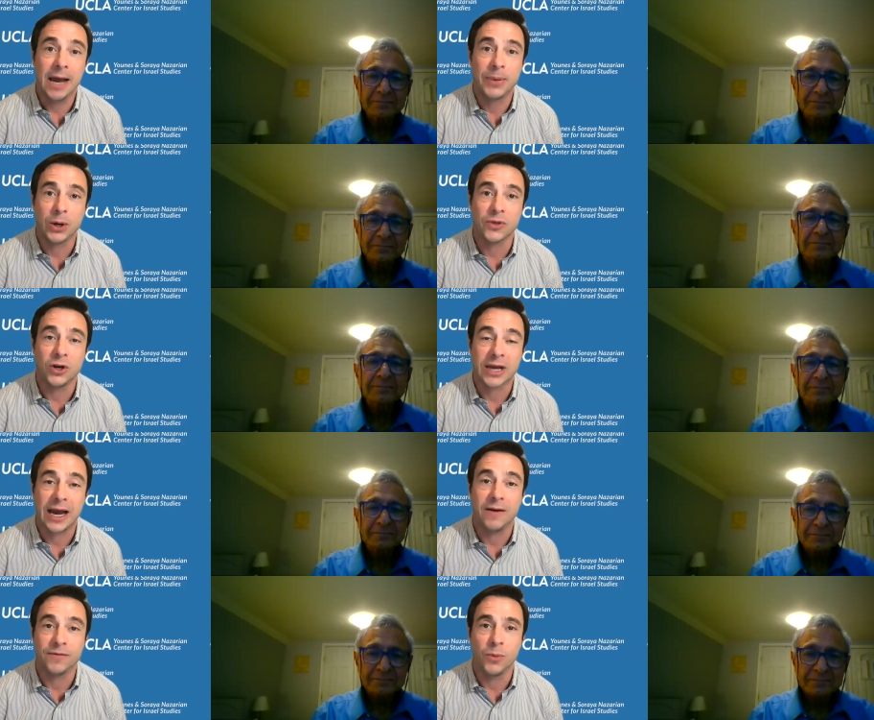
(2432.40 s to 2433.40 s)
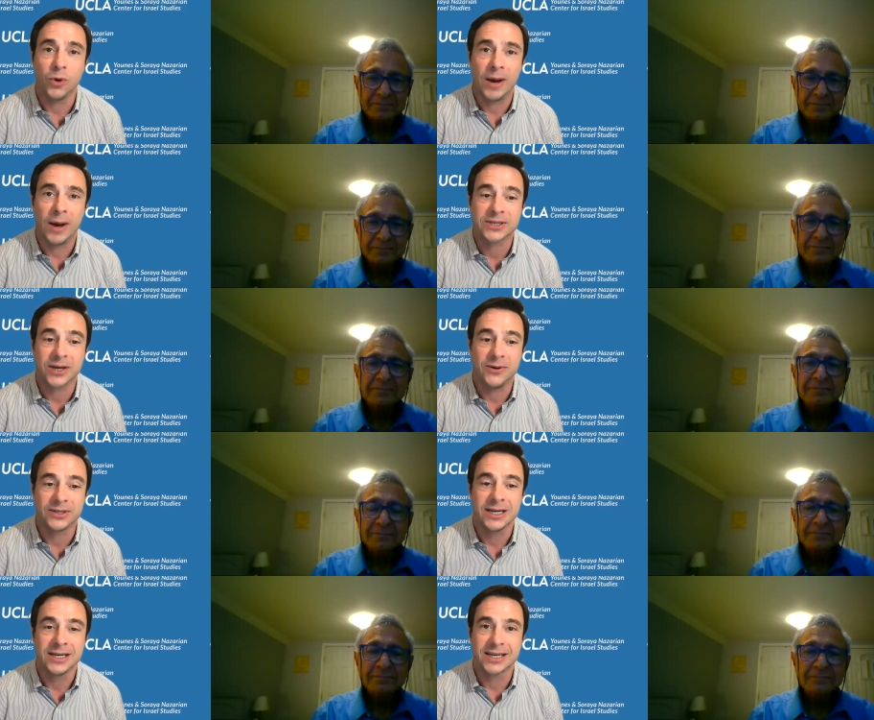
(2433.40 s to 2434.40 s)
Speaker 1: and be on the lookout for more
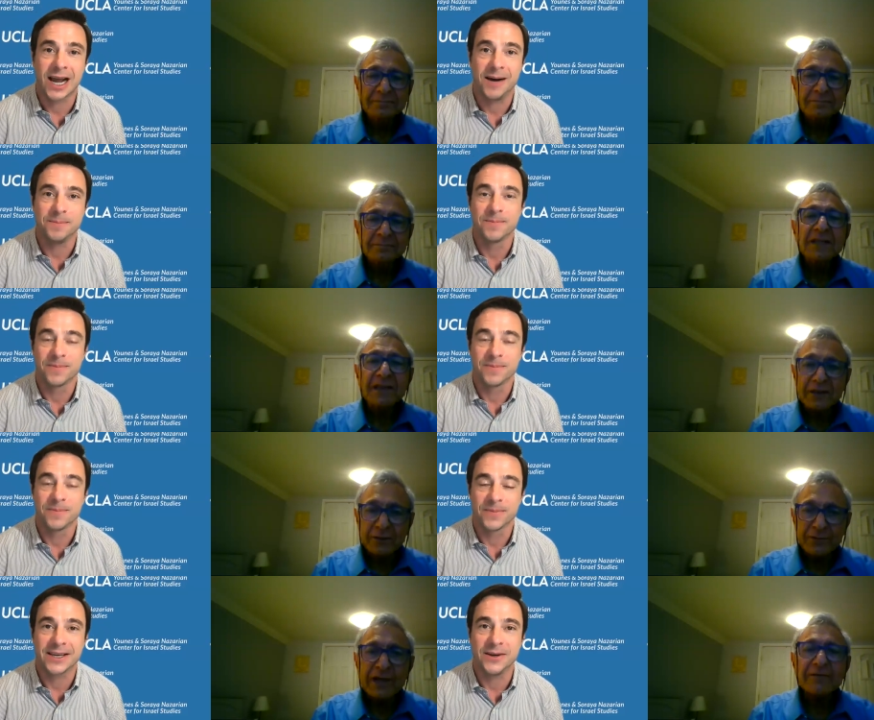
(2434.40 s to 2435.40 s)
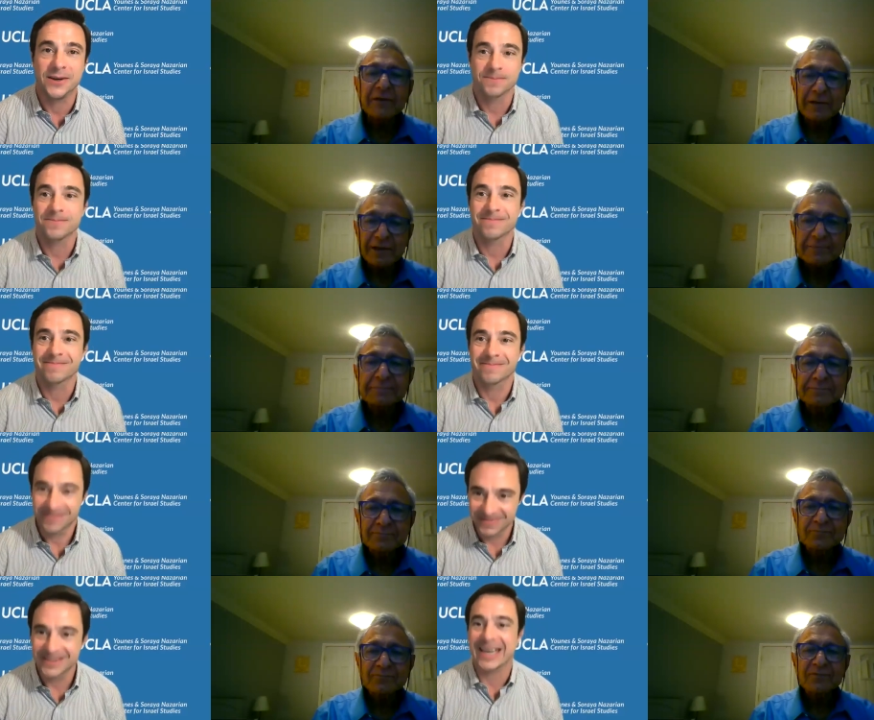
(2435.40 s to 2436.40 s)
episodes to come. Thank, thank you
Speaker 2: for having me.
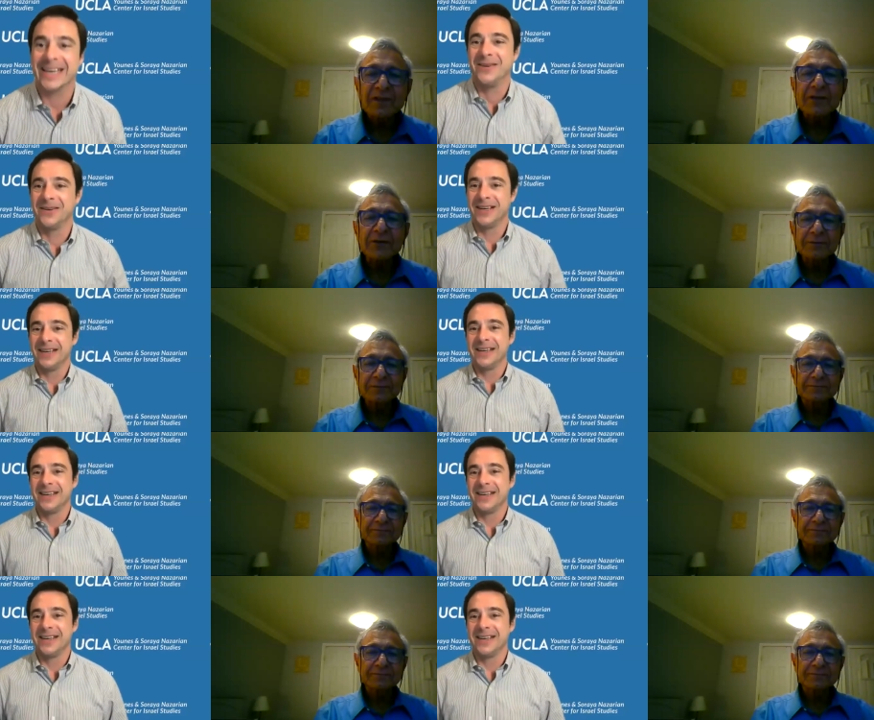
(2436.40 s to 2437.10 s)
Thank you.